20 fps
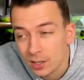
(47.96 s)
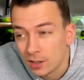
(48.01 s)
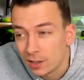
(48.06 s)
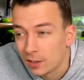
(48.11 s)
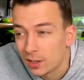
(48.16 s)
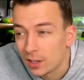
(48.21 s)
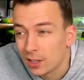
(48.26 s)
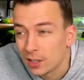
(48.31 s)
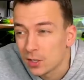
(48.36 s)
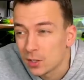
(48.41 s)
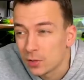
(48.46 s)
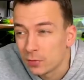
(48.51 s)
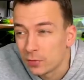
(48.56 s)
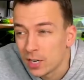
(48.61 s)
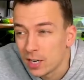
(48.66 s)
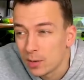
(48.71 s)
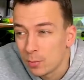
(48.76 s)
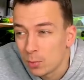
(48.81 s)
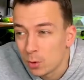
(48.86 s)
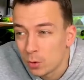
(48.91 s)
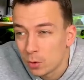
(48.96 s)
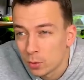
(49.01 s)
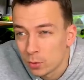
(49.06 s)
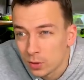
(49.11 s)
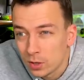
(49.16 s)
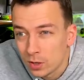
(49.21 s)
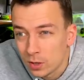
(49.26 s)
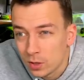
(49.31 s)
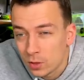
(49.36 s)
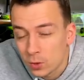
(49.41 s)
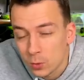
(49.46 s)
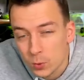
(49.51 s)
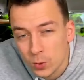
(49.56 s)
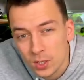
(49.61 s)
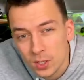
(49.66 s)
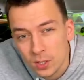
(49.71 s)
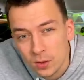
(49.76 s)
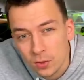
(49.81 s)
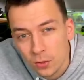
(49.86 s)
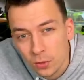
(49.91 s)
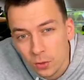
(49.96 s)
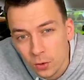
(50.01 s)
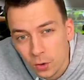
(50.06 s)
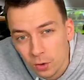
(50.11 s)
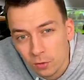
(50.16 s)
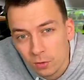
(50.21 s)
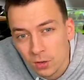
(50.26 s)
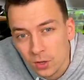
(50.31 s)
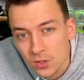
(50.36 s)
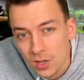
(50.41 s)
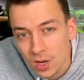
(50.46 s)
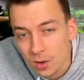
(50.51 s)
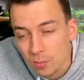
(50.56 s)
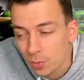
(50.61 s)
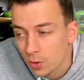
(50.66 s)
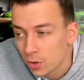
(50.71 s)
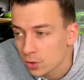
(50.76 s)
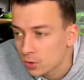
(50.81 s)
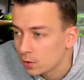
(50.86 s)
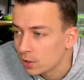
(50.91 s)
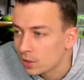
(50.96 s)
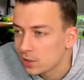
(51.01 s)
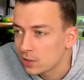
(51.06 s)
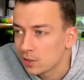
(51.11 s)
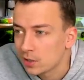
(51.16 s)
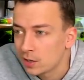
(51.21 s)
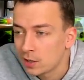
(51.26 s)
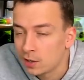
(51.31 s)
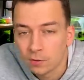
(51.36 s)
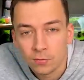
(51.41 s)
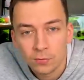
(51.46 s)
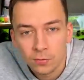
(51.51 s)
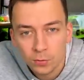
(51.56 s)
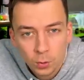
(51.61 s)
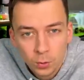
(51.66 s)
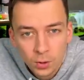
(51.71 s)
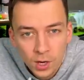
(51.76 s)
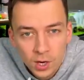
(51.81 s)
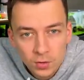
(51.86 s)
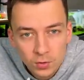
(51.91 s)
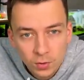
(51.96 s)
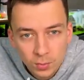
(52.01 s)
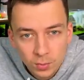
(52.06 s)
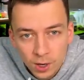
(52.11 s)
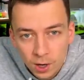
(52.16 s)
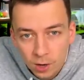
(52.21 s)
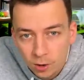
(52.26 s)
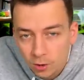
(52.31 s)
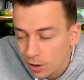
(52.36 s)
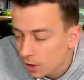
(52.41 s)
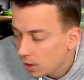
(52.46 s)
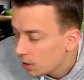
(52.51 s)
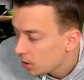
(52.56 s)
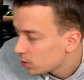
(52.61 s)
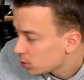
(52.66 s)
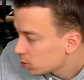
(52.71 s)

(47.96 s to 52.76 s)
and I think it's available on the 23rd of December. So that's in a few days from now.